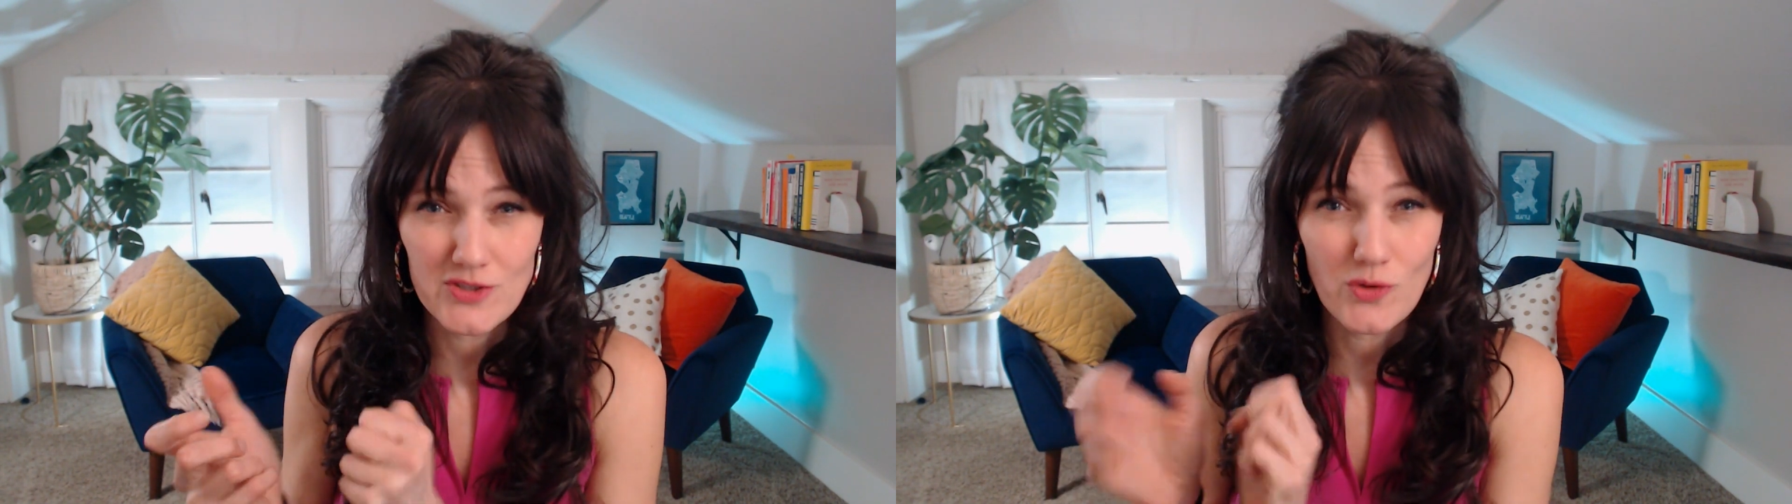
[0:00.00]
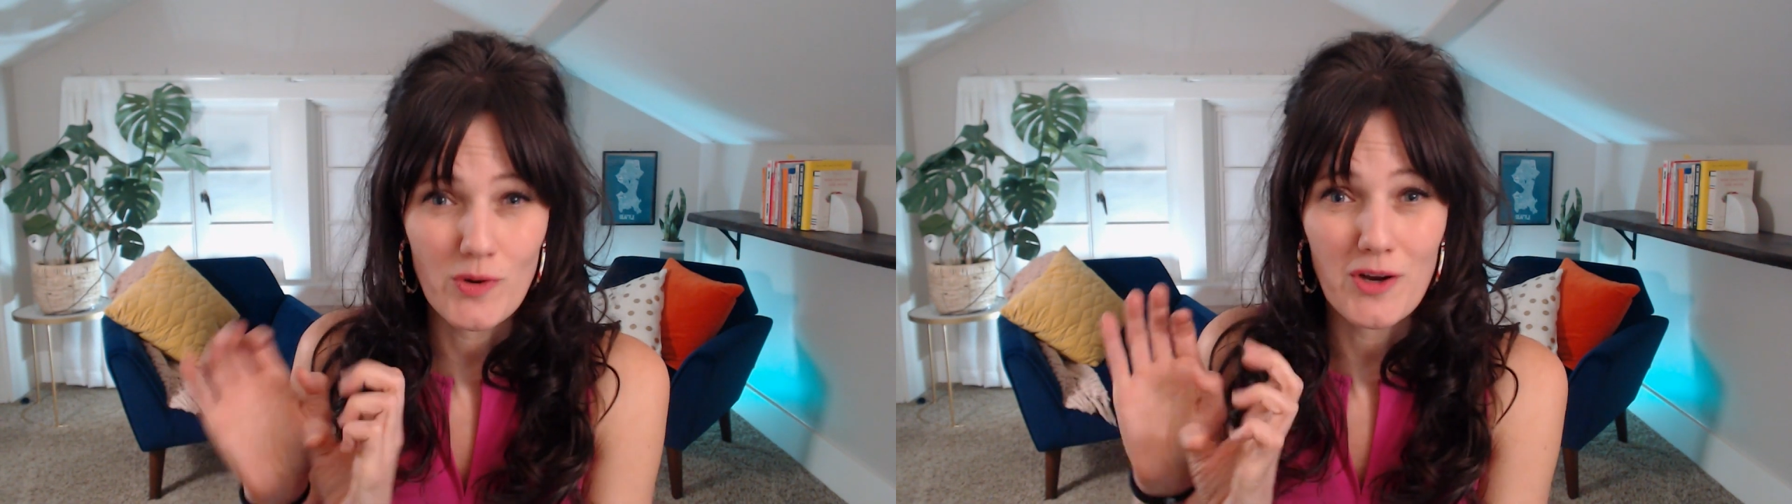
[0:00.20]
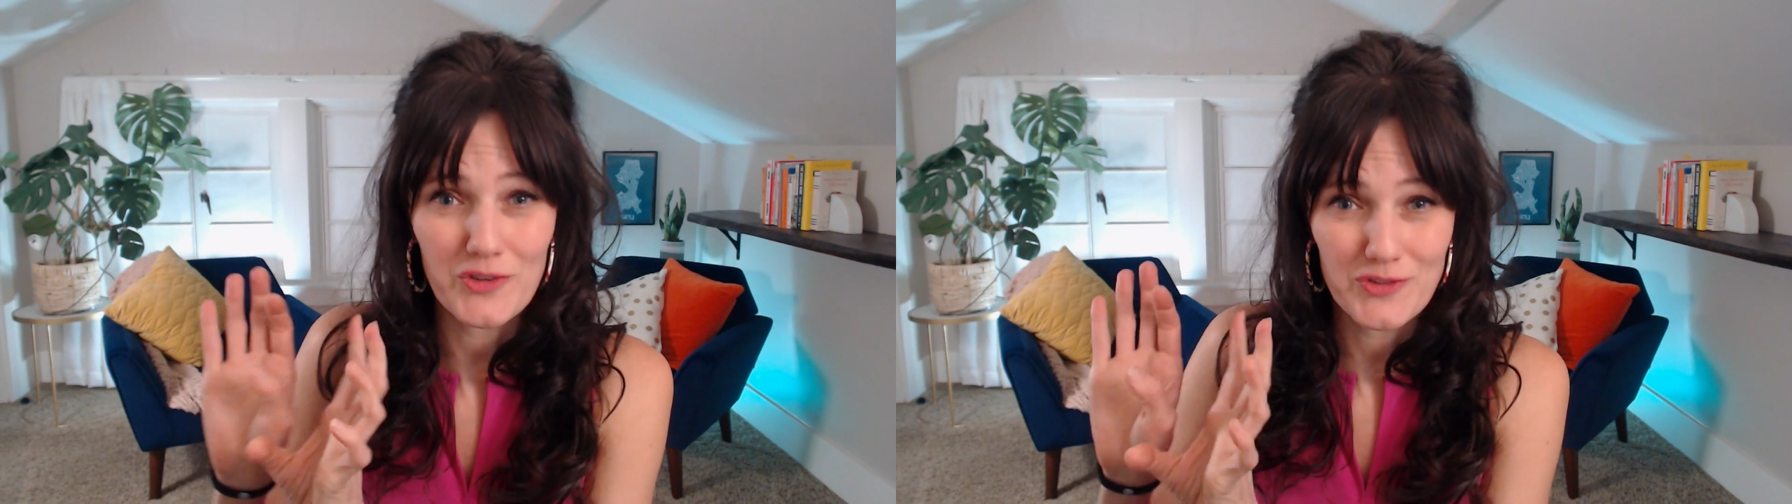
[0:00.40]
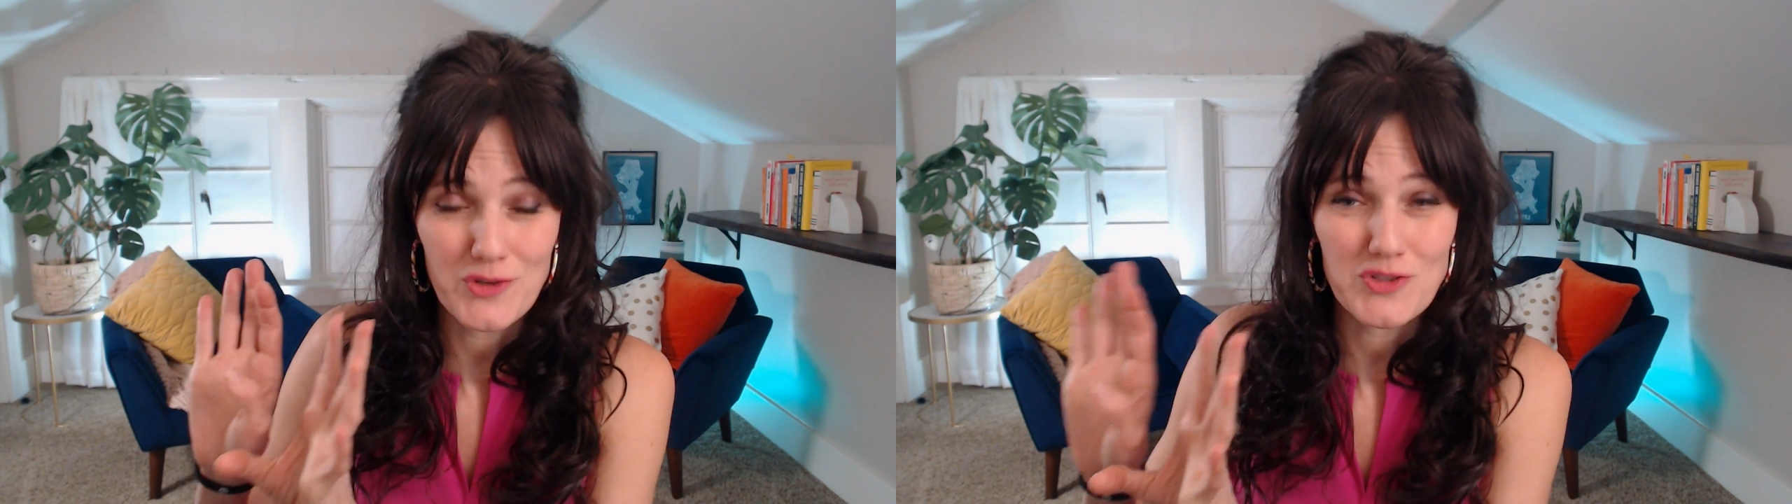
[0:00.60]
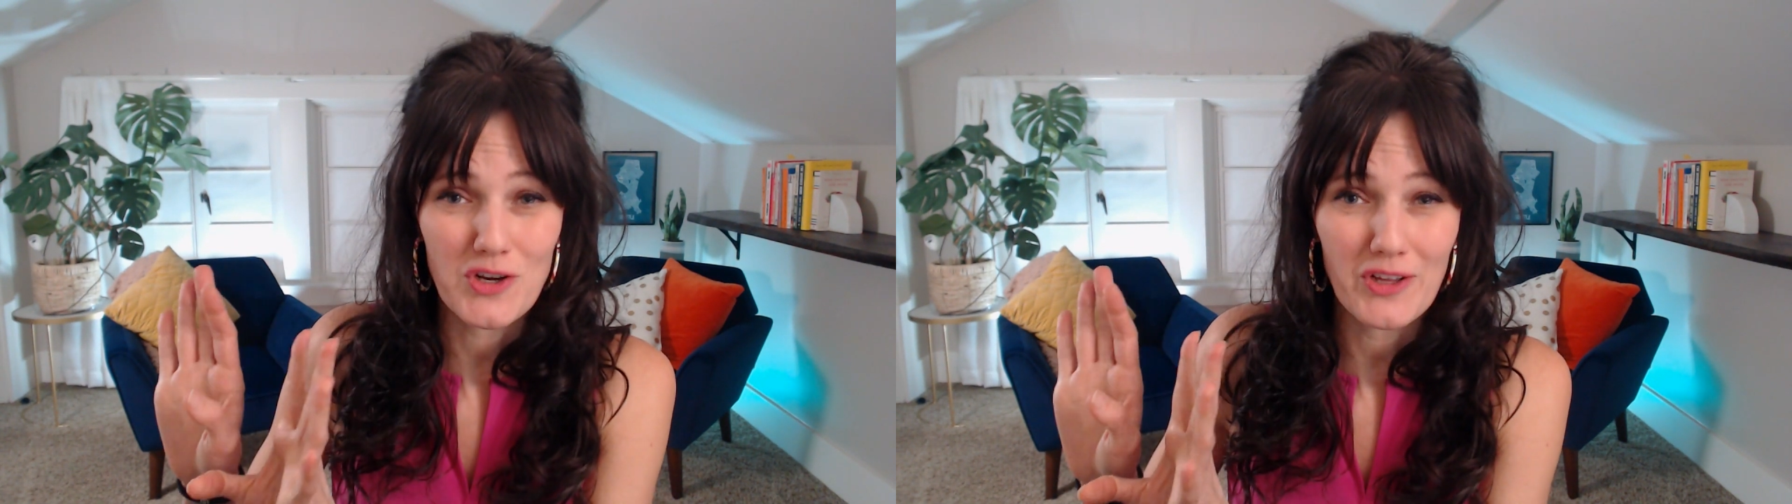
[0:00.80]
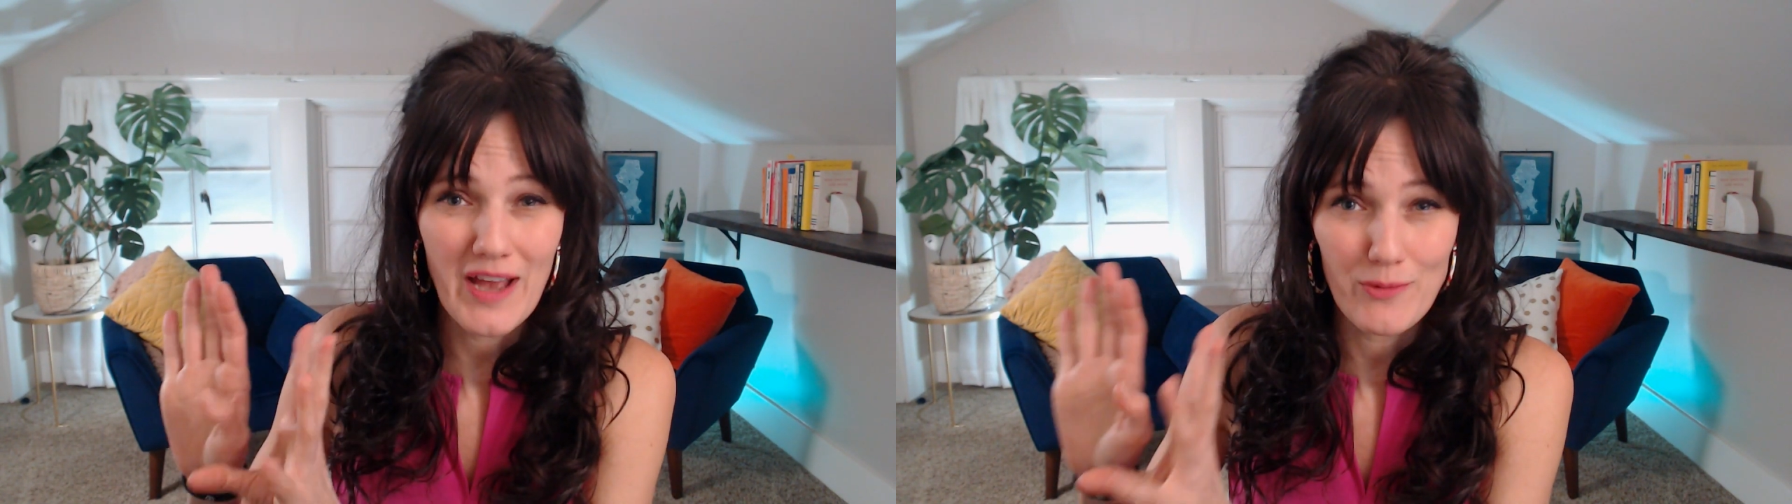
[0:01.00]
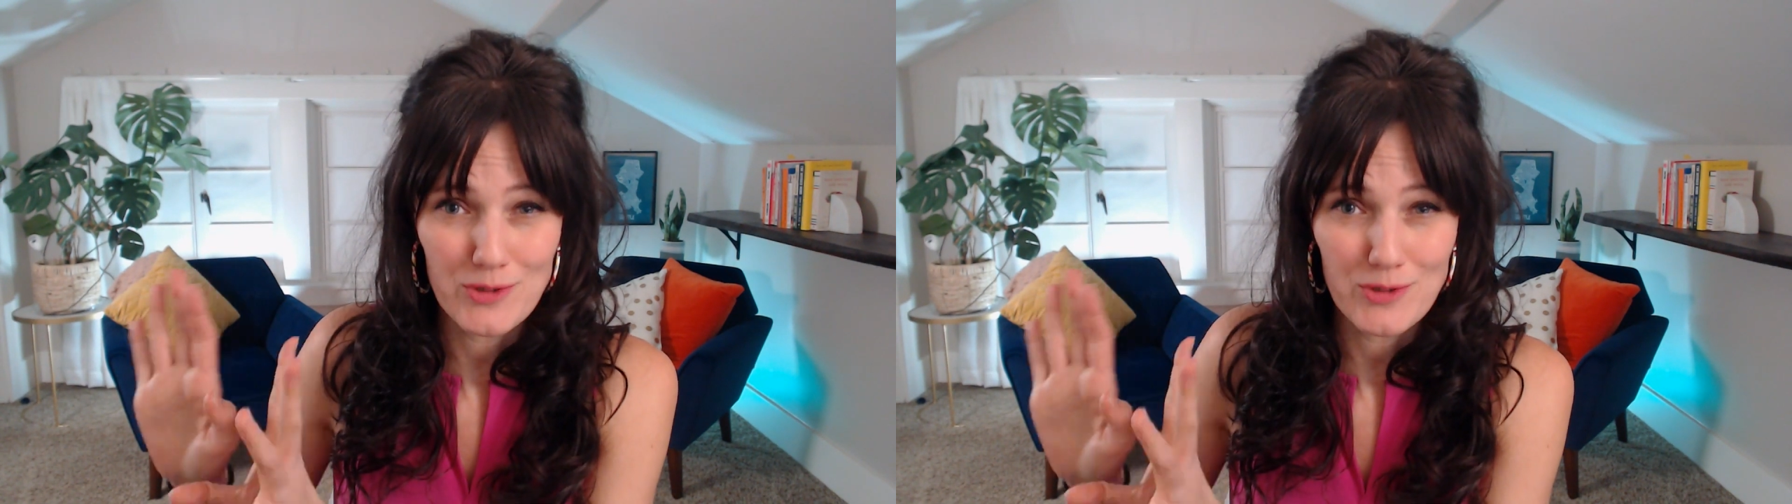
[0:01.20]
those are all Howard